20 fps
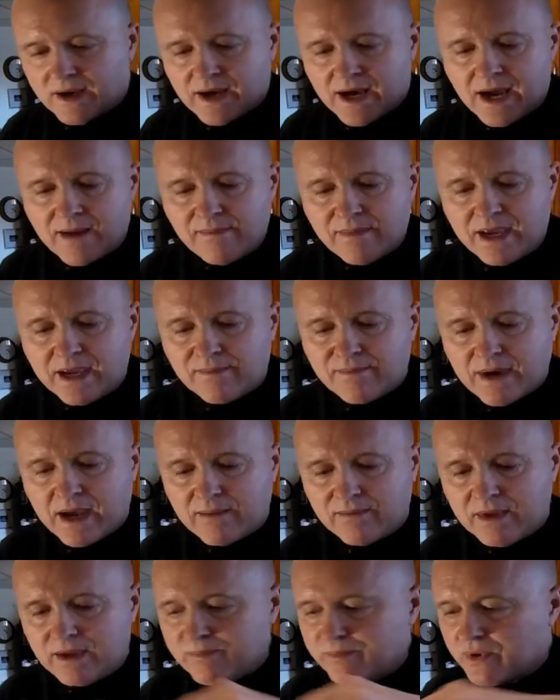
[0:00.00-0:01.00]
I make my
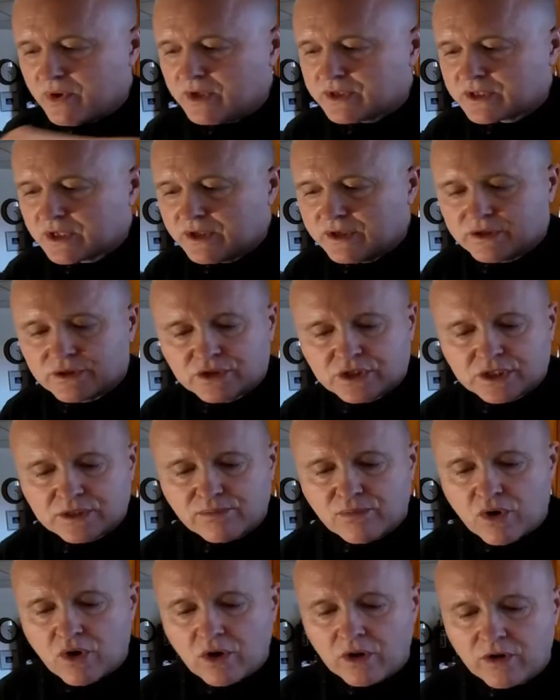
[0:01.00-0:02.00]
meatballs a little
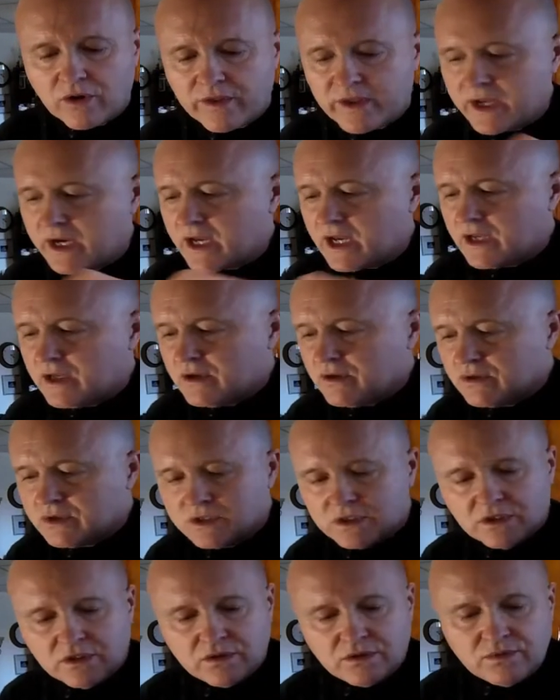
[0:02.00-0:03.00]
smaller than I
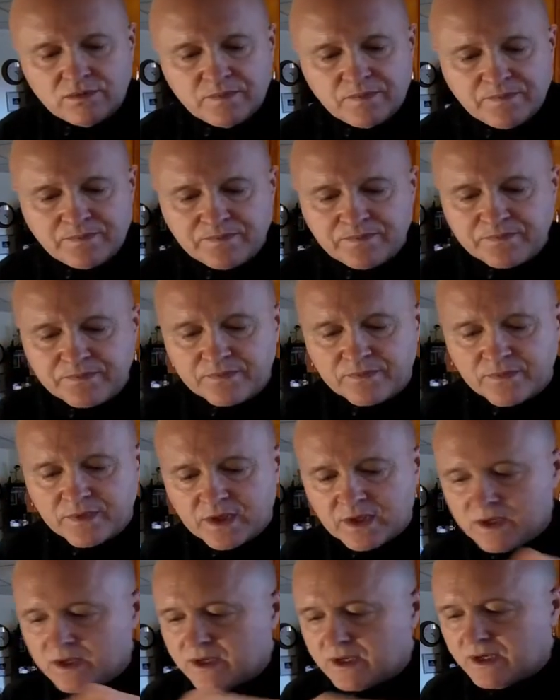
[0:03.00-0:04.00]
used to,
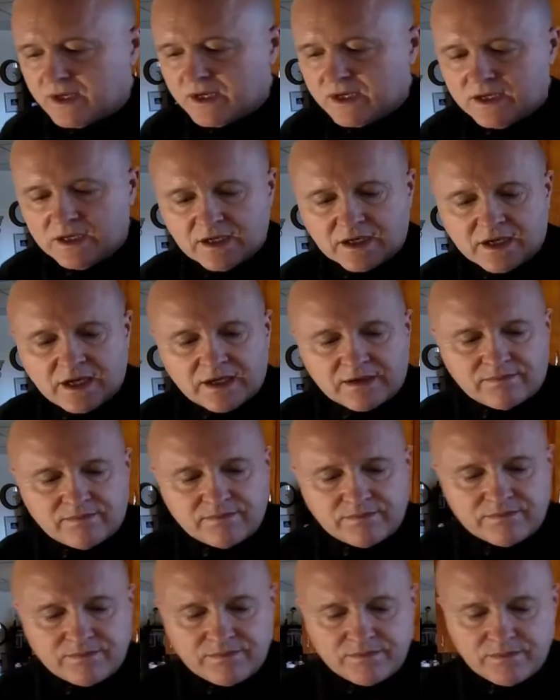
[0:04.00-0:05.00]
and you get
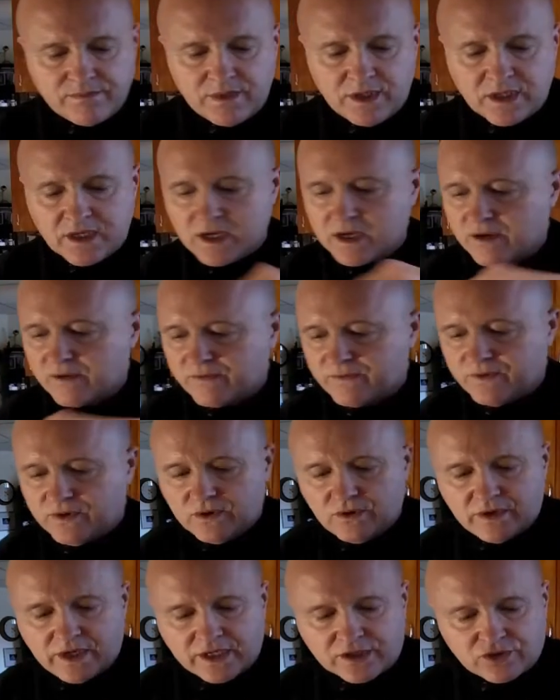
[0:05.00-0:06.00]
a
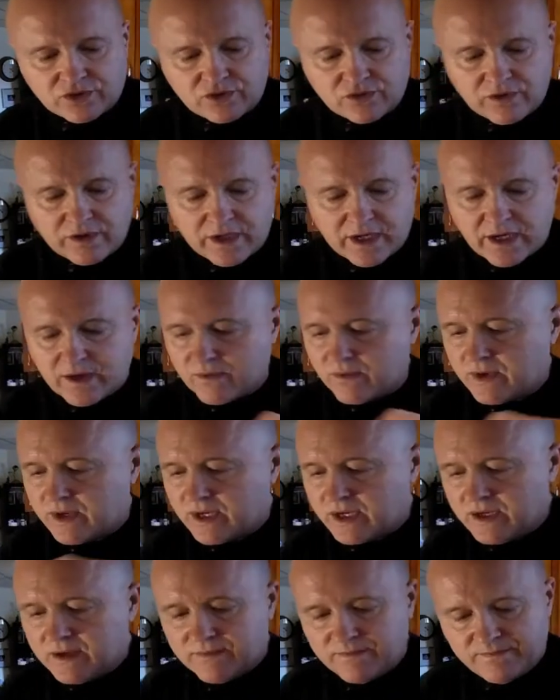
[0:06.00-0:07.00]
few extra that
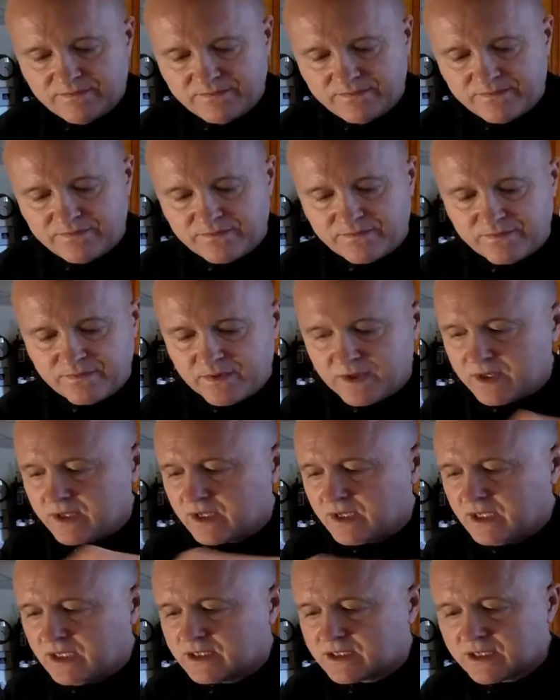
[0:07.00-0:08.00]
way.
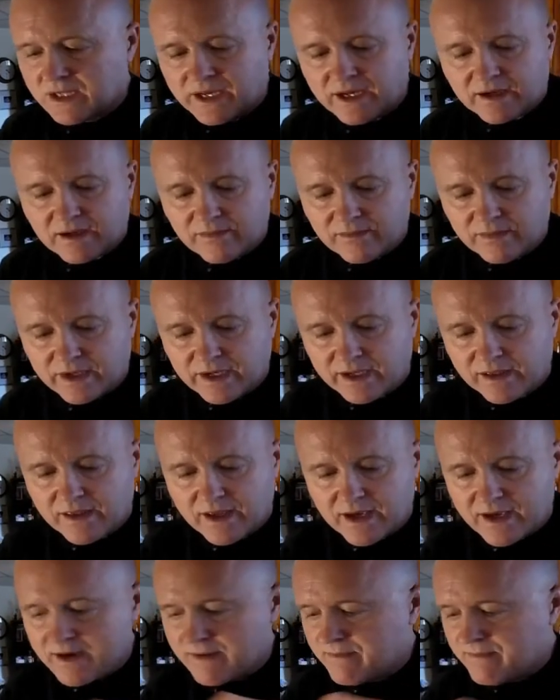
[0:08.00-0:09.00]
Kids like them like
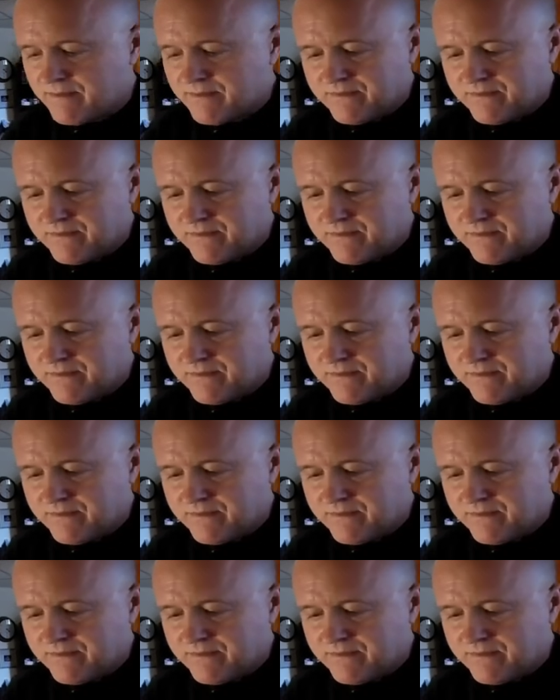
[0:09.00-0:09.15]
that.